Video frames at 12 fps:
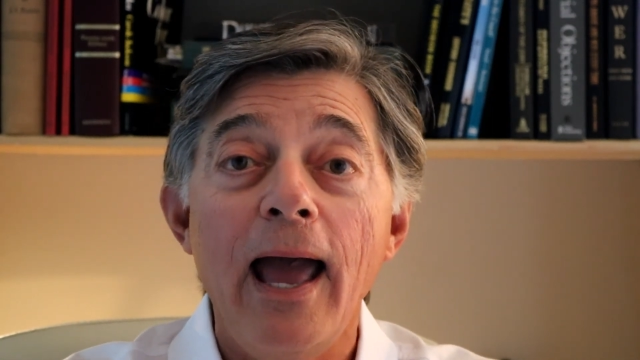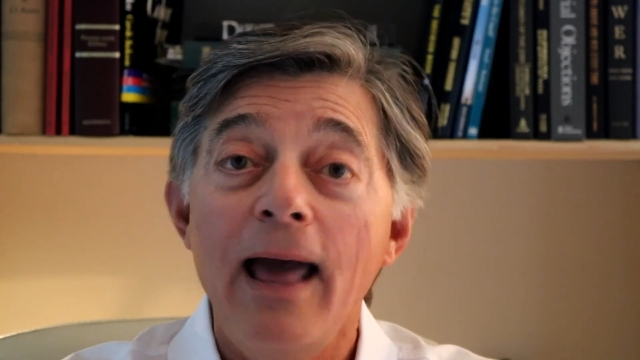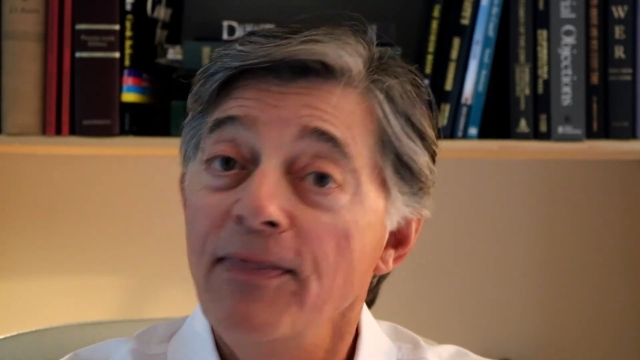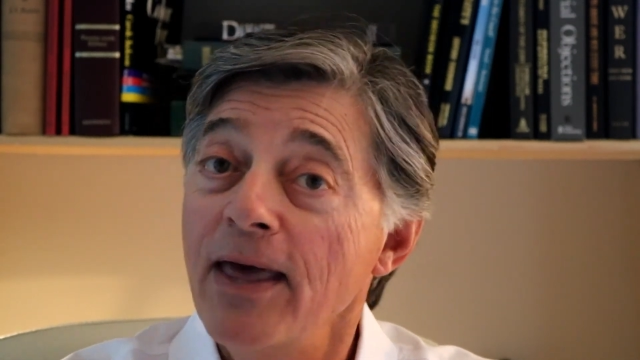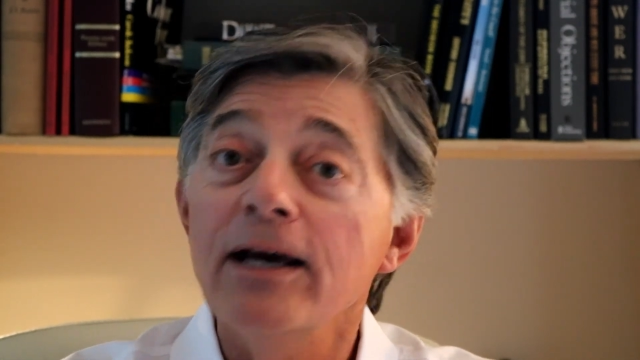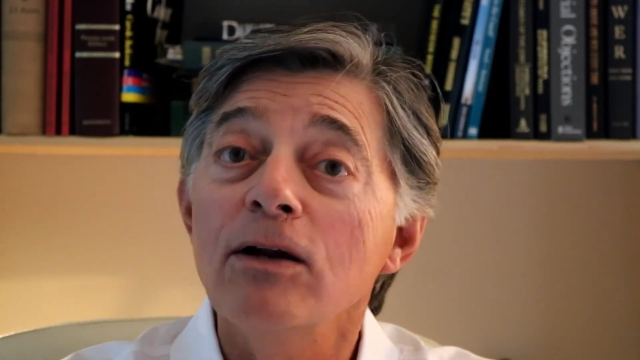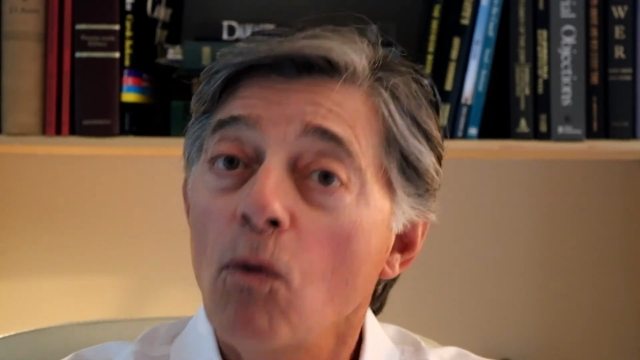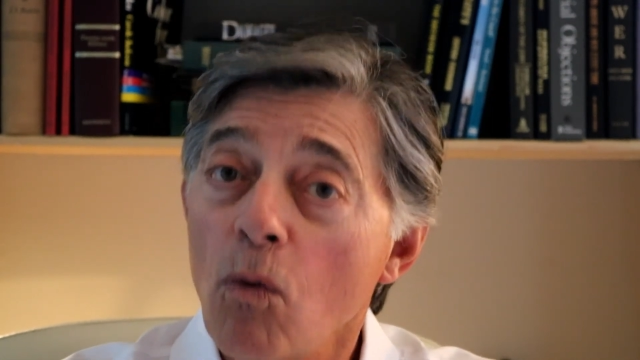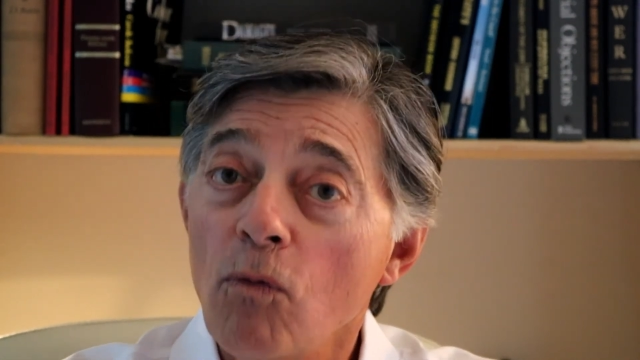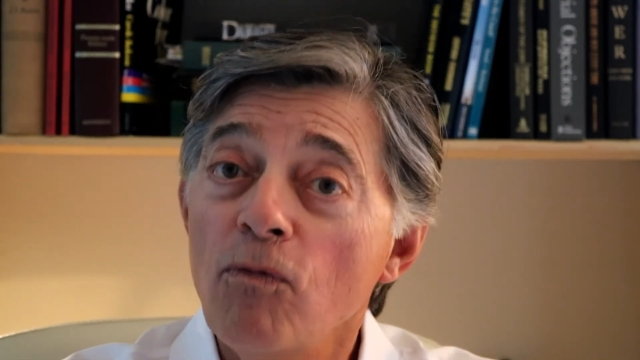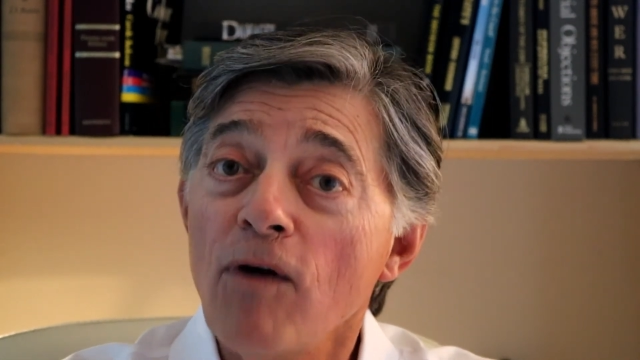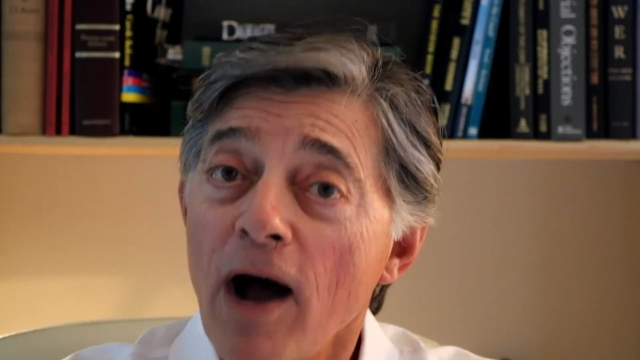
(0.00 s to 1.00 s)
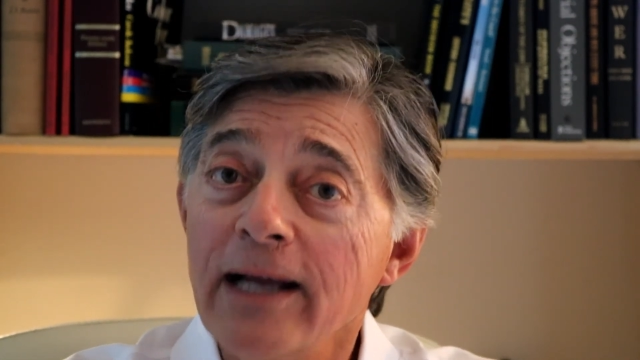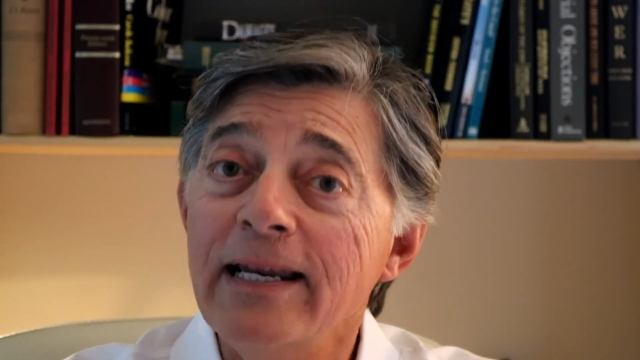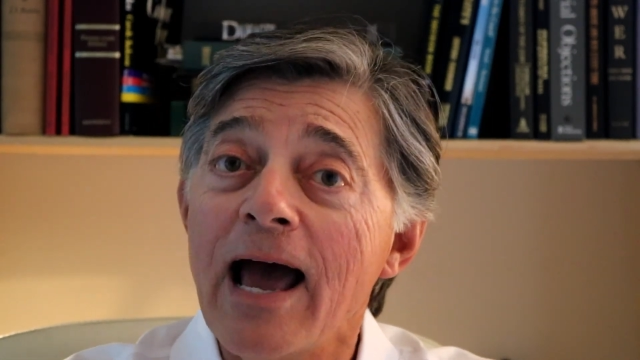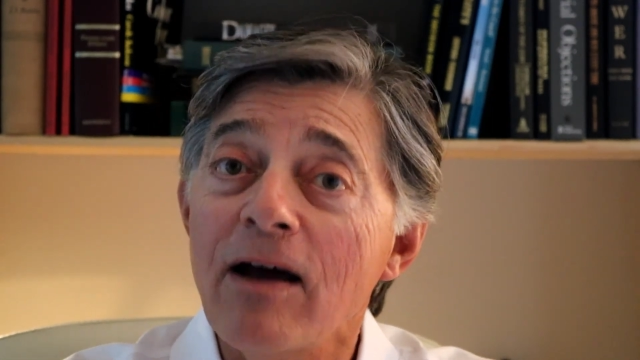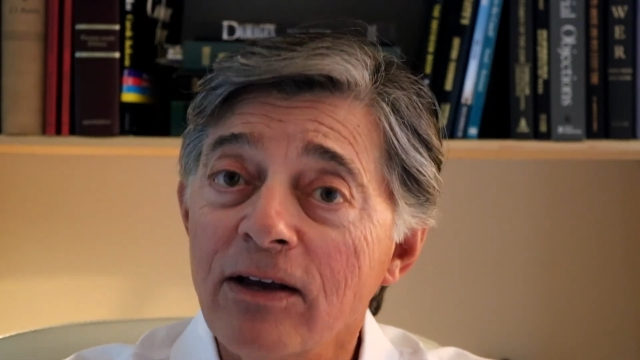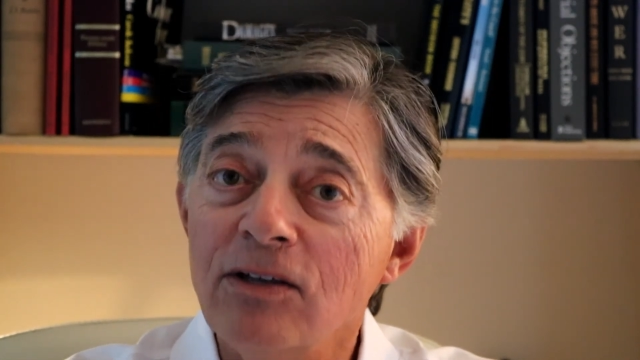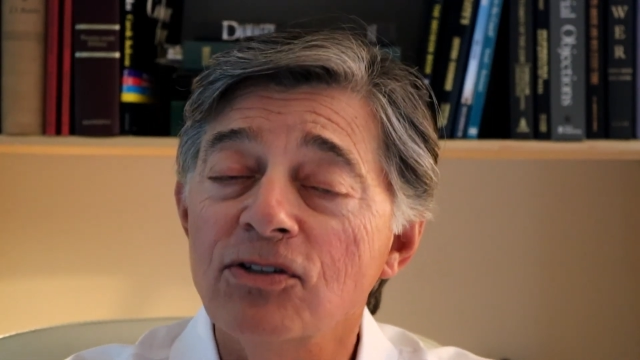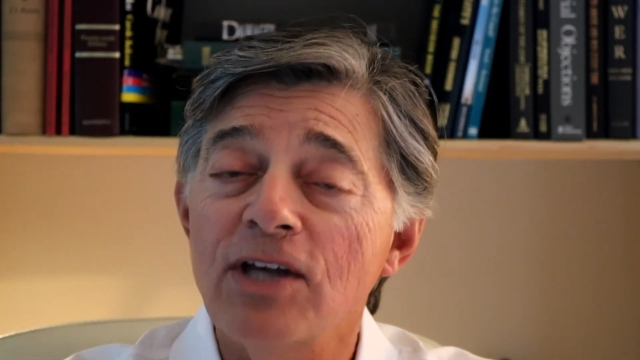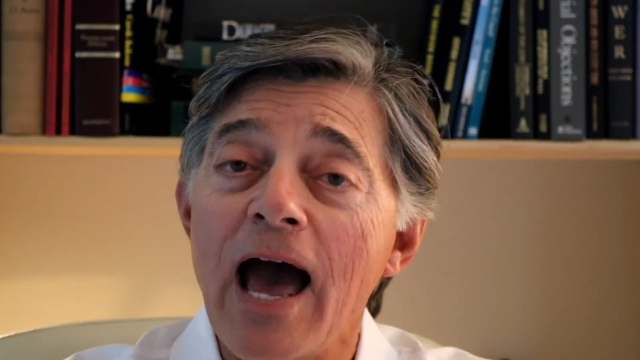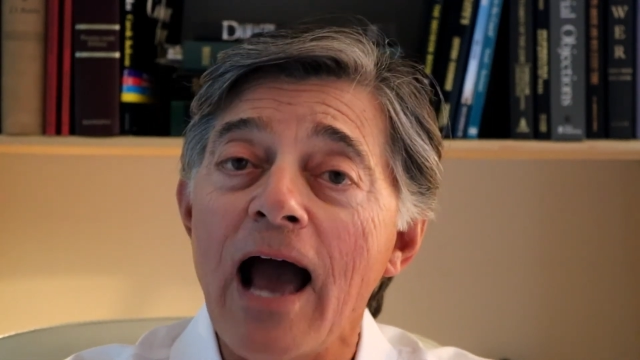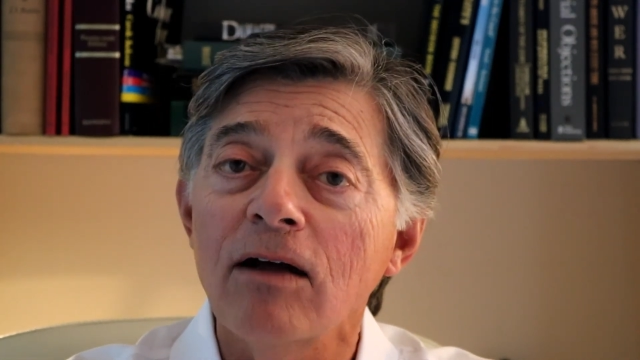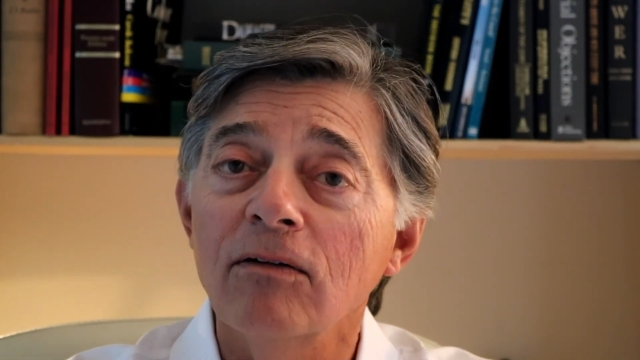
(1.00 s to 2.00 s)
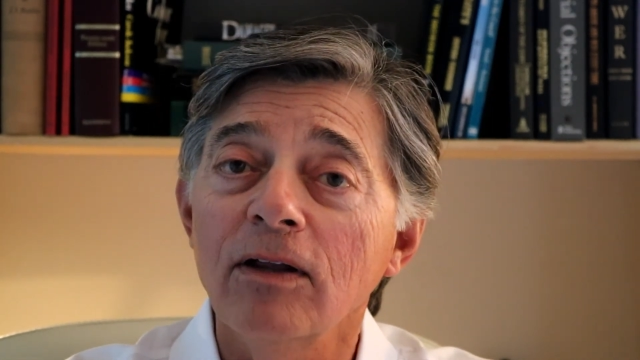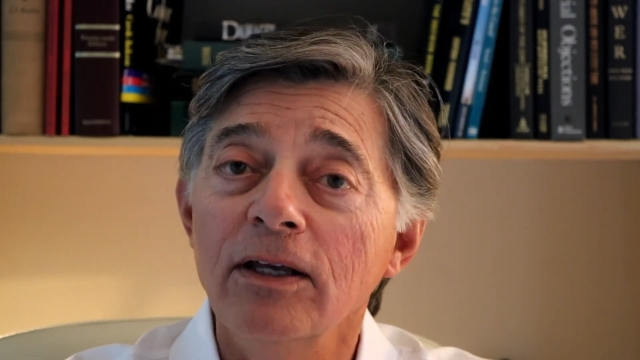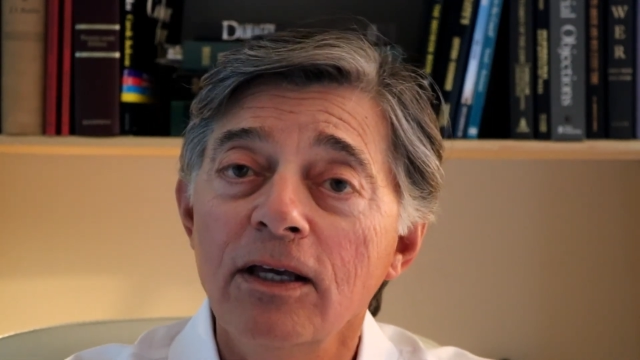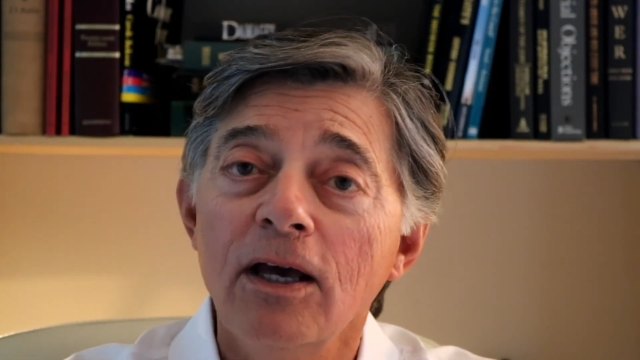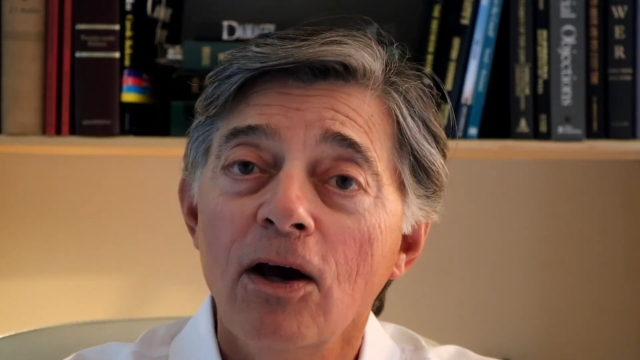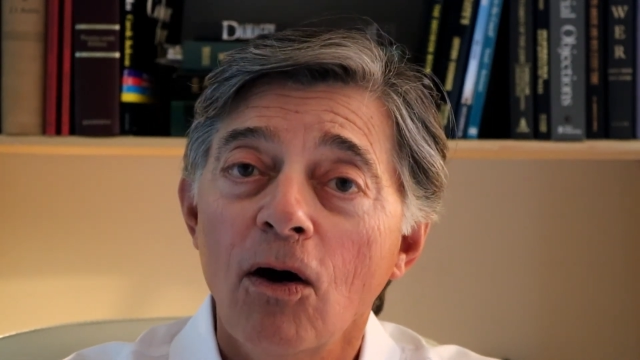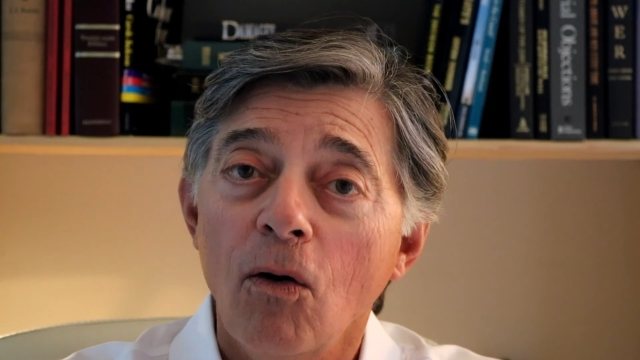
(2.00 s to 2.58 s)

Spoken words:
and they're going to find out exactly